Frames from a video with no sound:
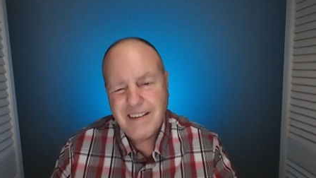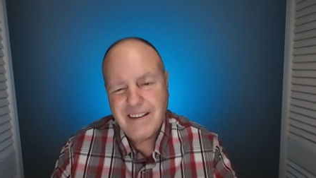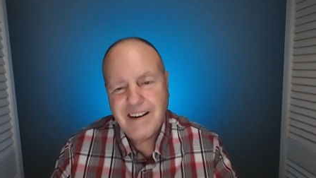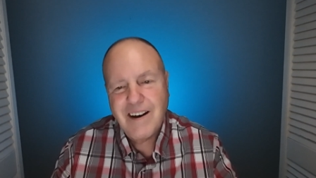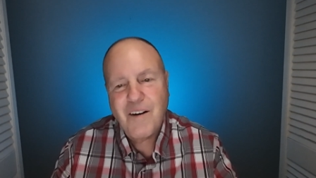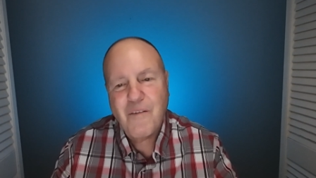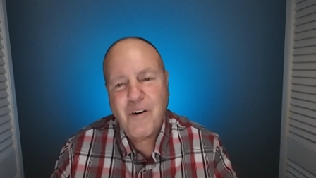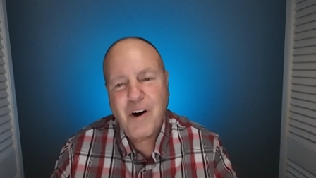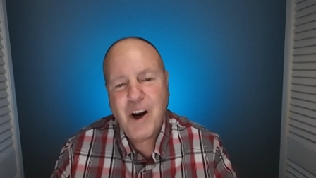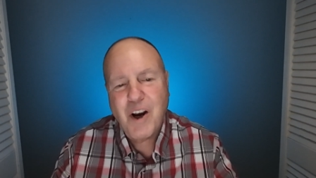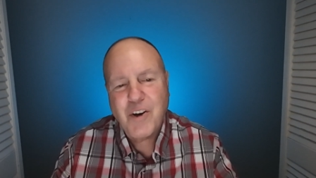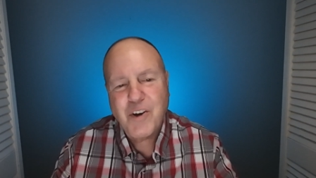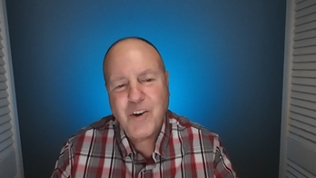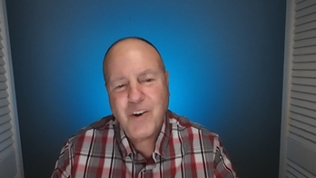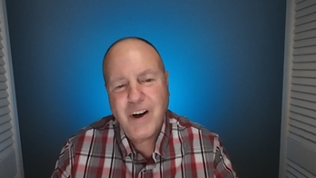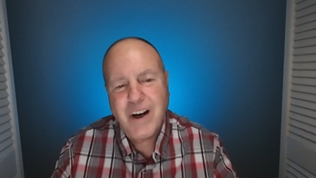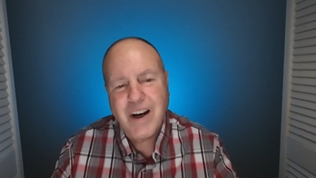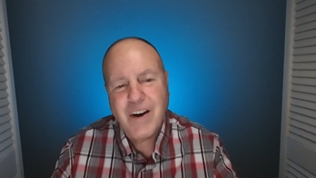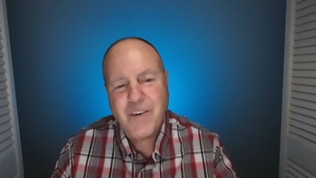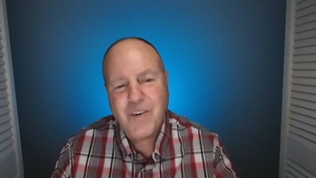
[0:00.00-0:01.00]
I've got
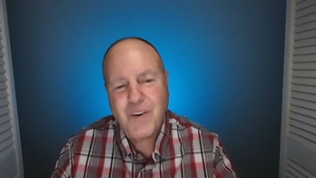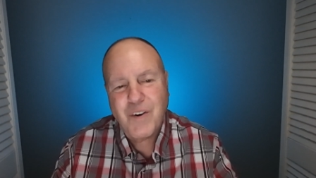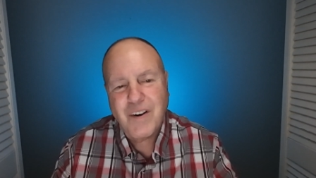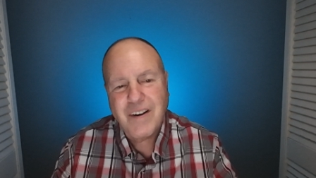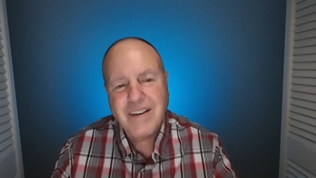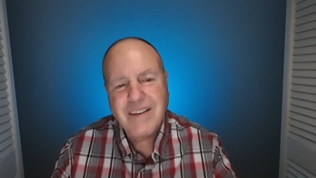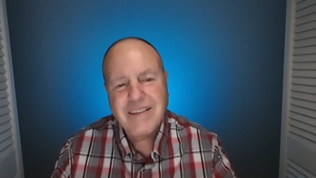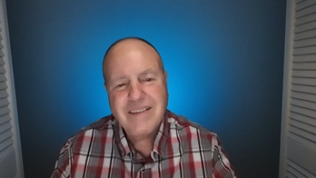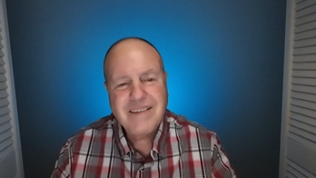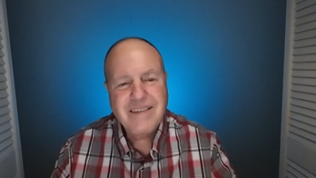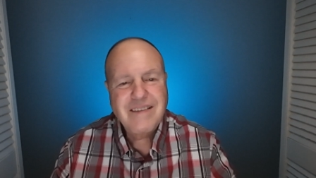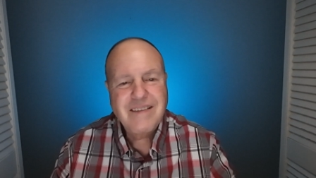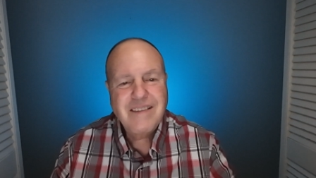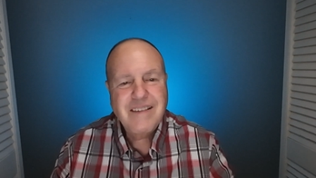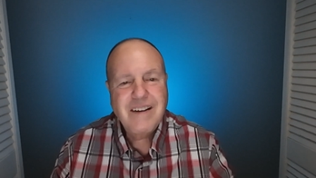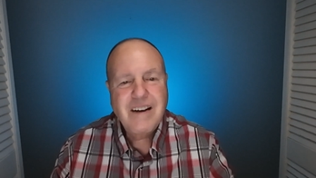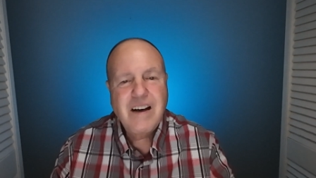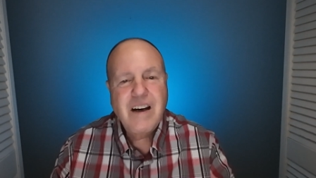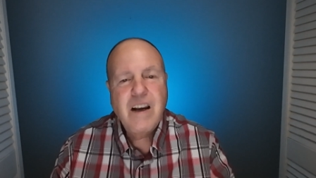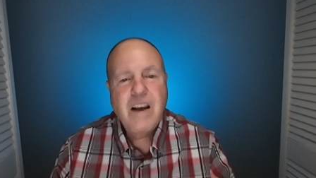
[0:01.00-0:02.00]
your answer.
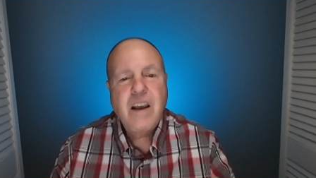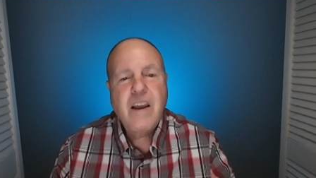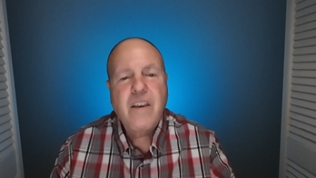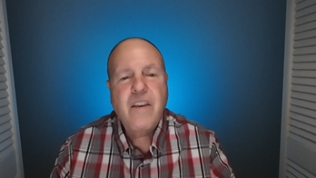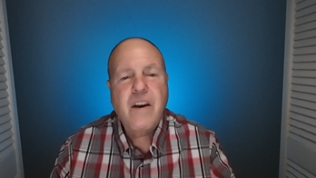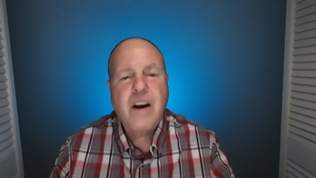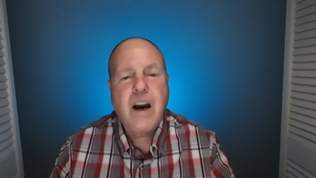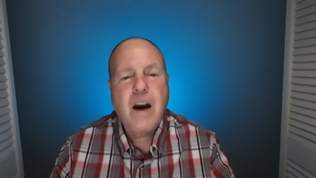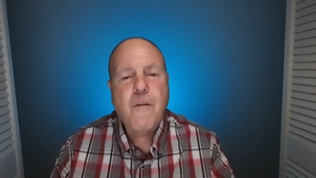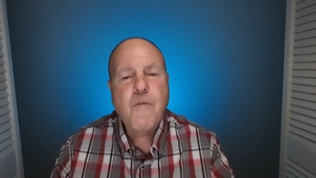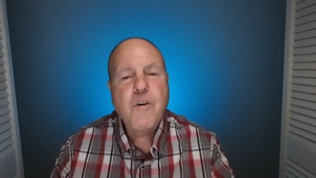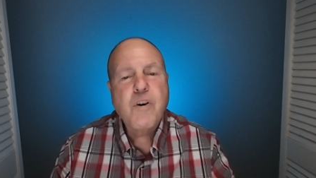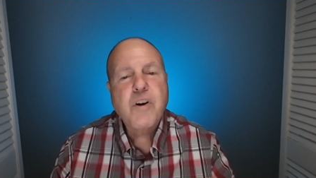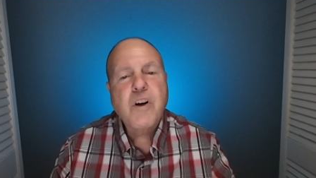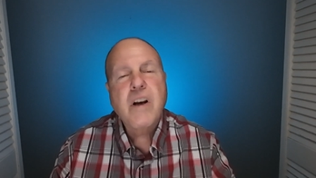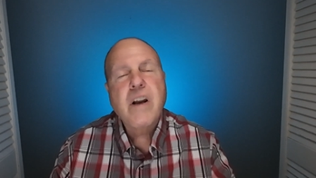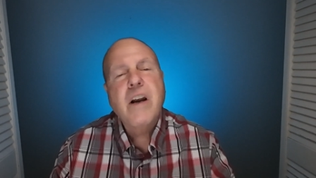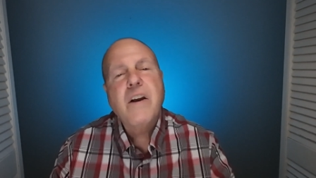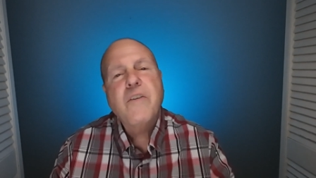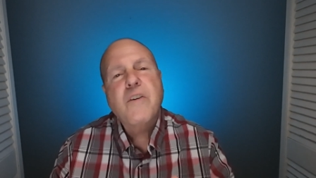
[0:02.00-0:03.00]
The average
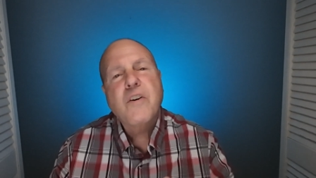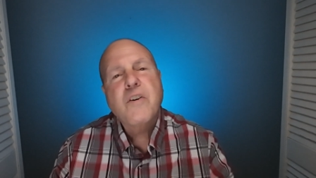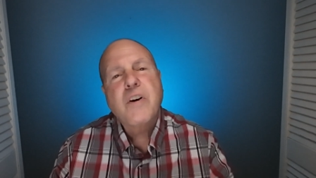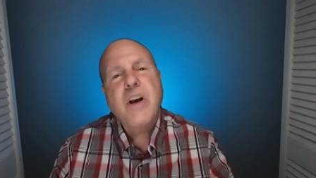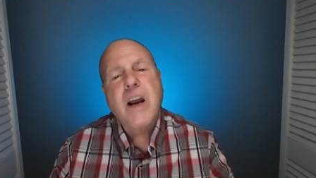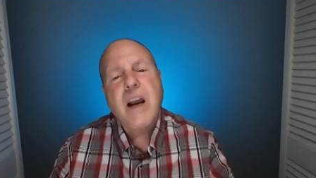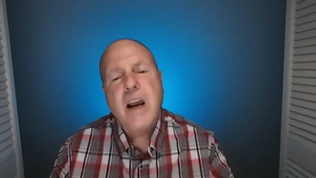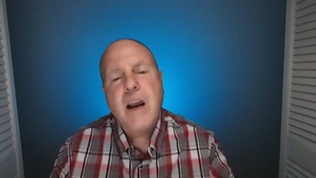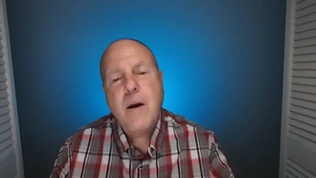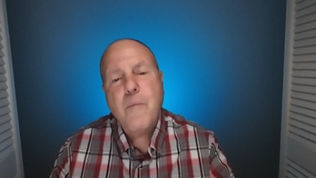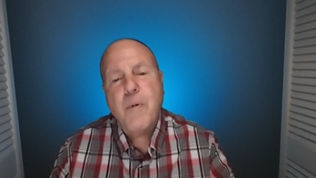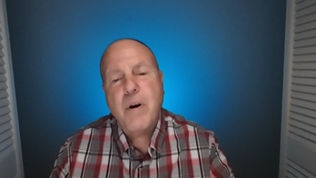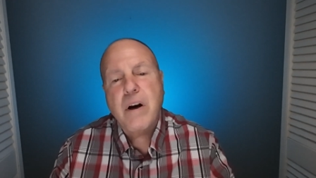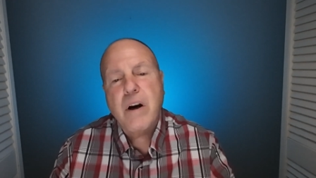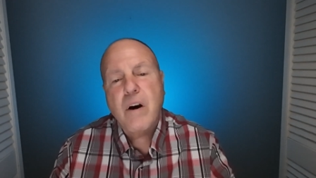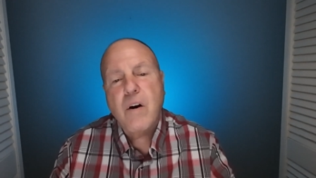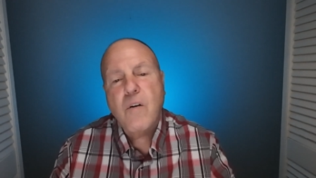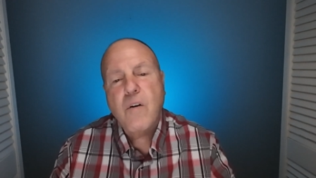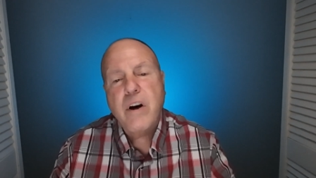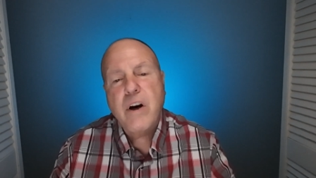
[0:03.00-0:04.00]
length of time an
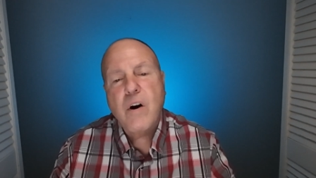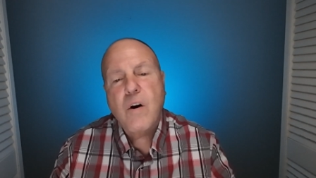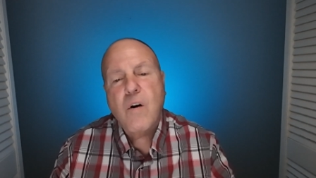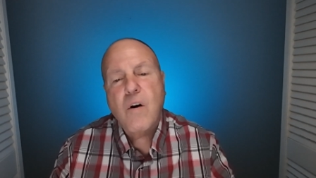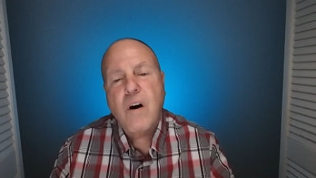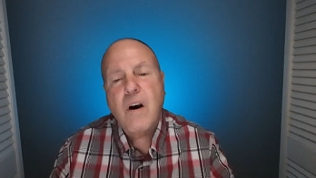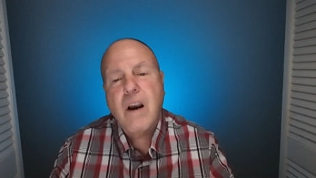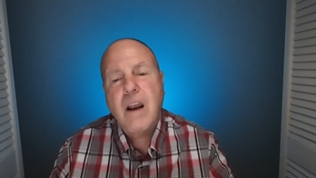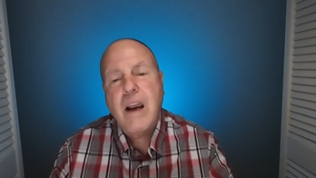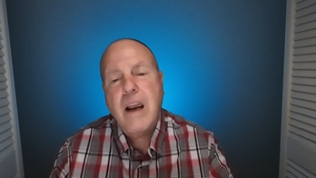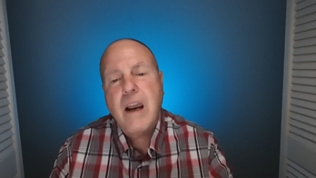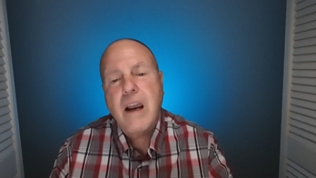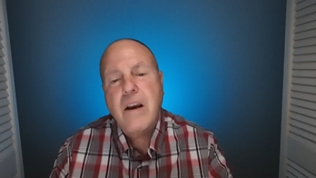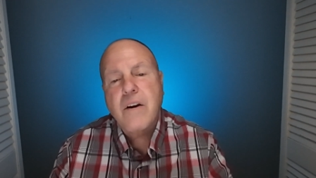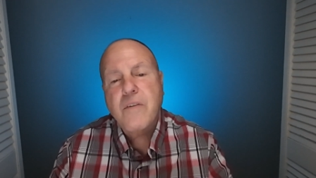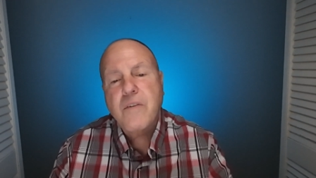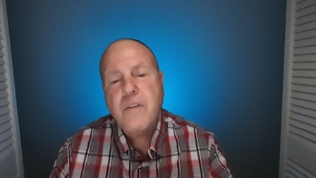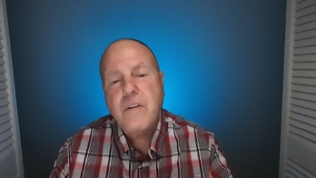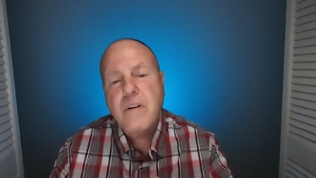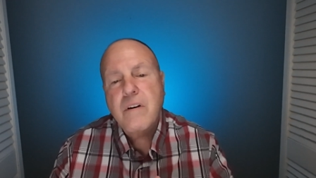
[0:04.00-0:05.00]
LDR
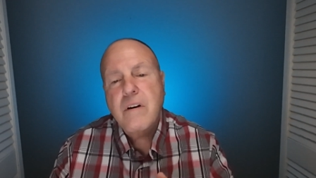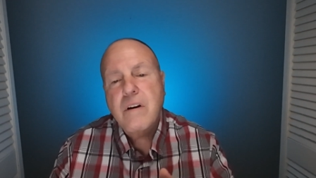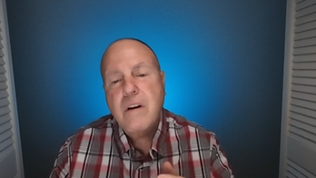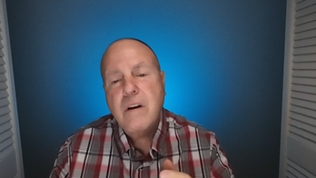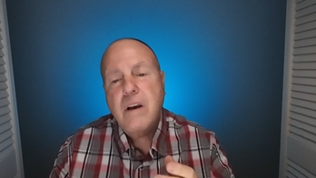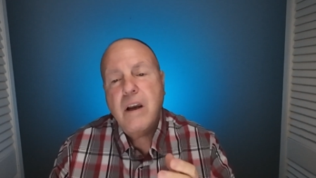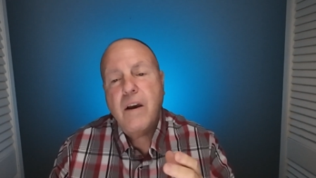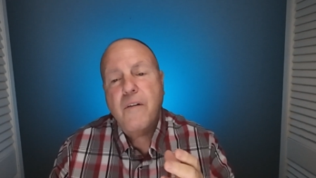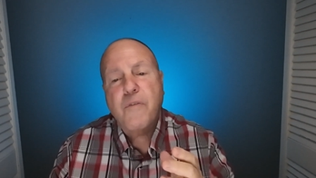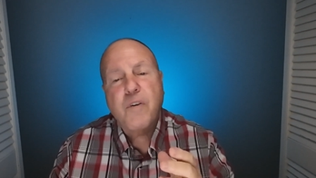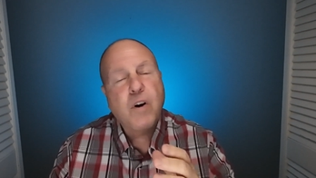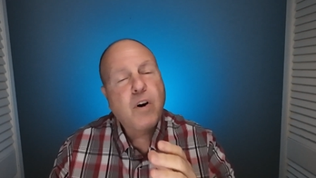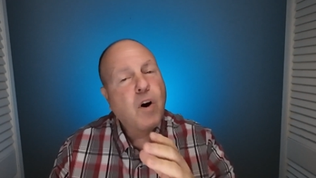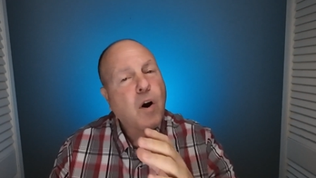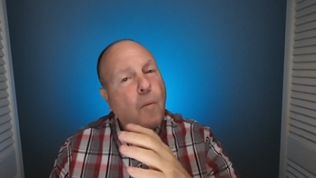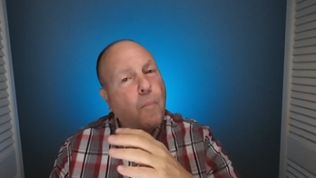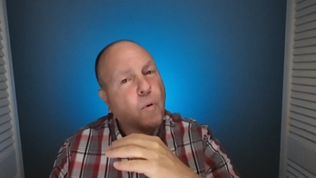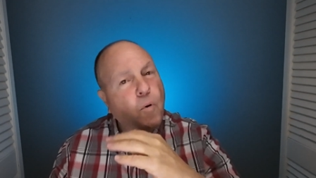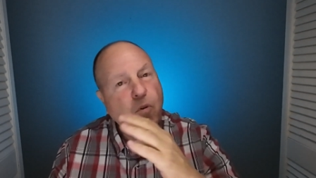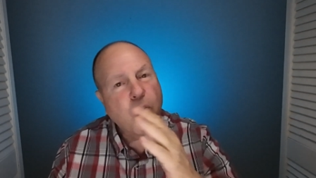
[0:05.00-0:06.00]
lasts, if the
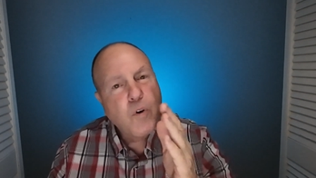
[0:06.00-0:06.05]
couples